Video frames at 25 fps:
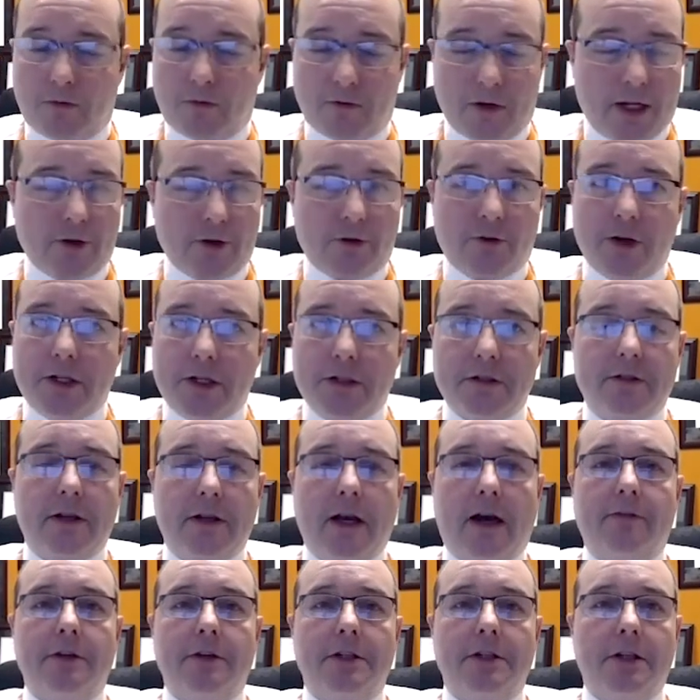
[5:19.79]
increase
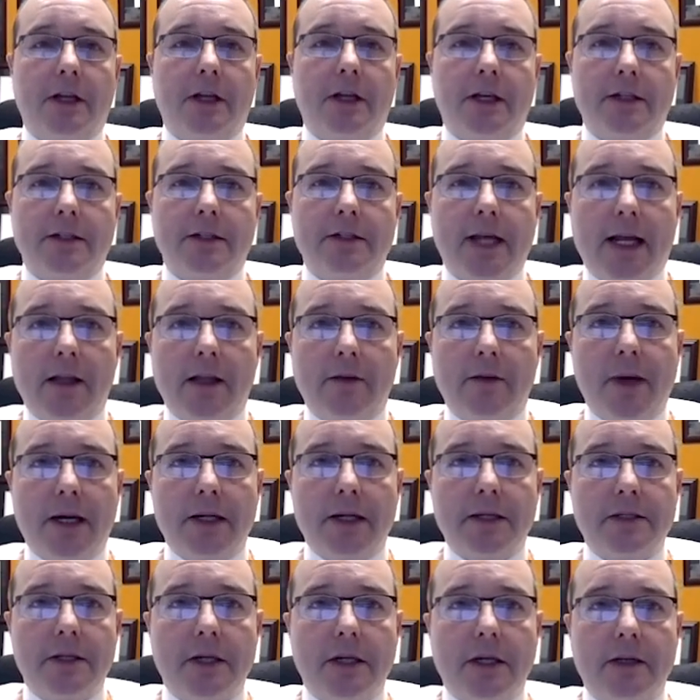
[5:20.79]
obviously in
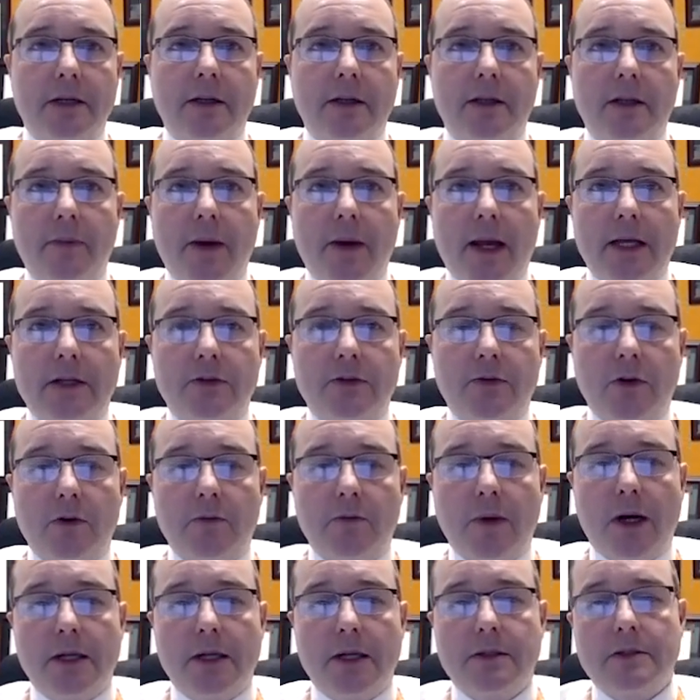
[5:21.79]
telemedicine in the past few
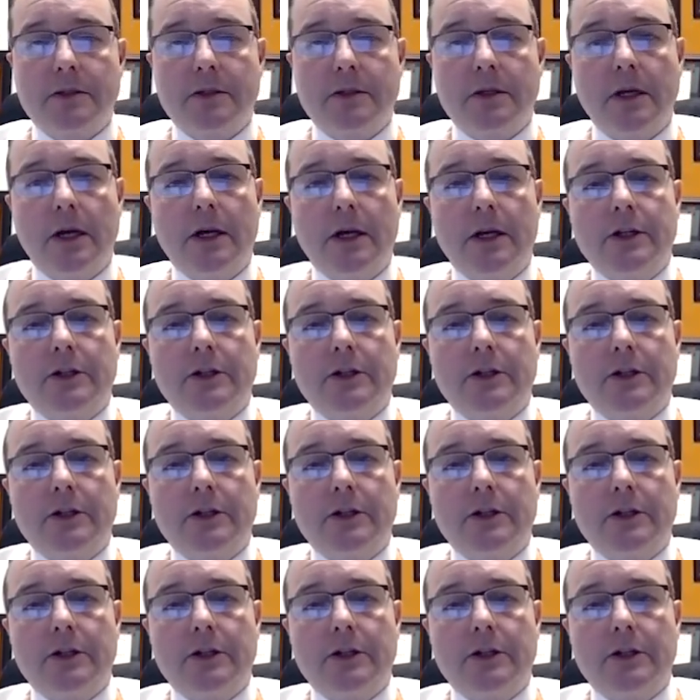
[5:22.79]
months.